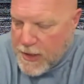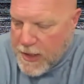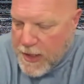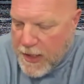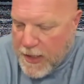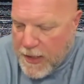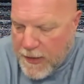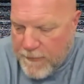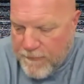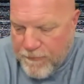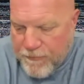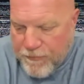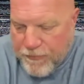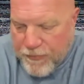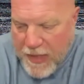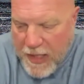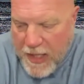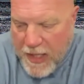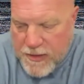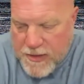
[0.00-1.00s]
Um,
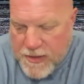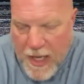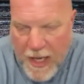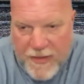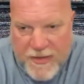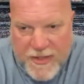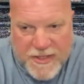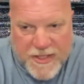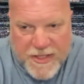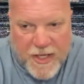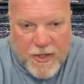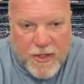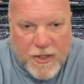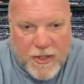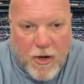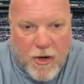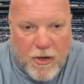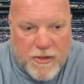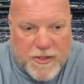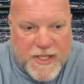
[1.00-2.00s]
and I think Derek
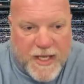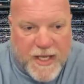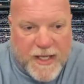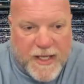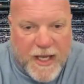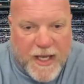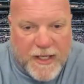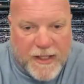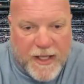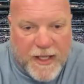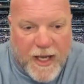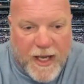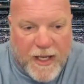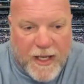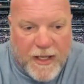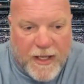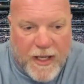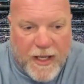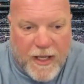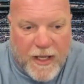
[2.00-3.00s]
Carr is that kind of
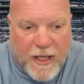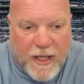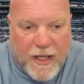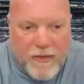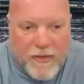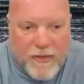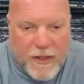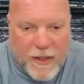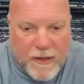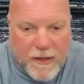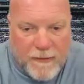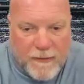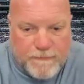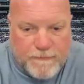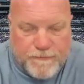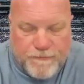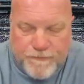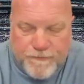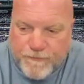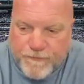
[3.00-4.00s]
guy. I think
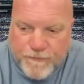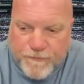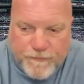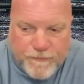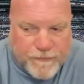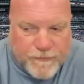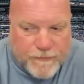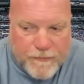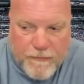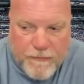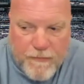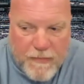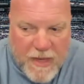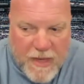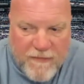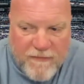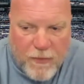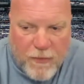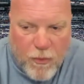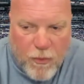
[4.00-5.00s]
um,
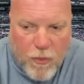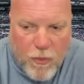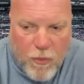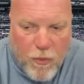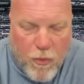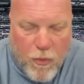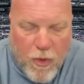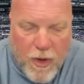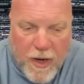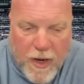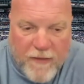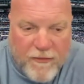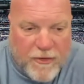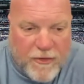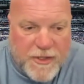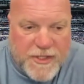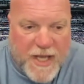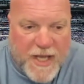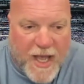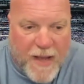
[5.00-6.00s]
for whatever
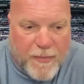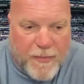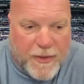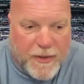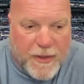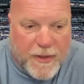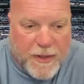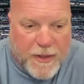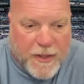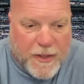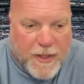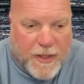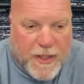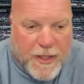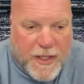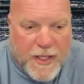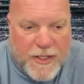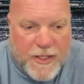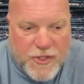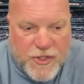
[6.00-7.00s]
has happened,
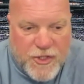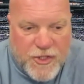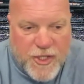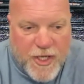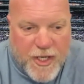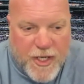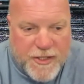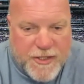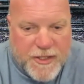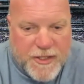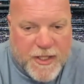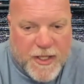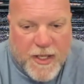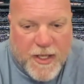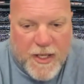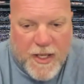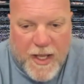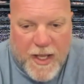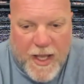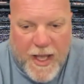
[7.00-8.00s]
he just
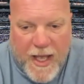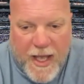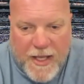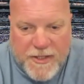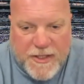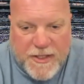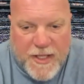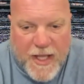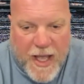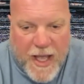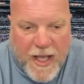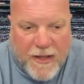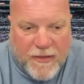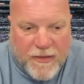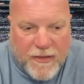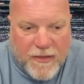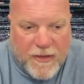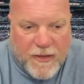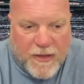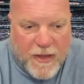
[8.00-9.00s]
hasn't
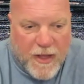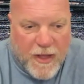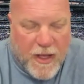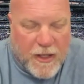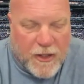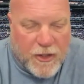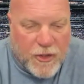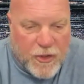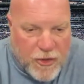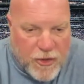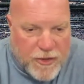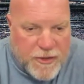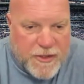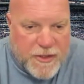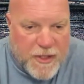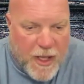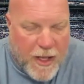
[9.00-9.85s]
had a good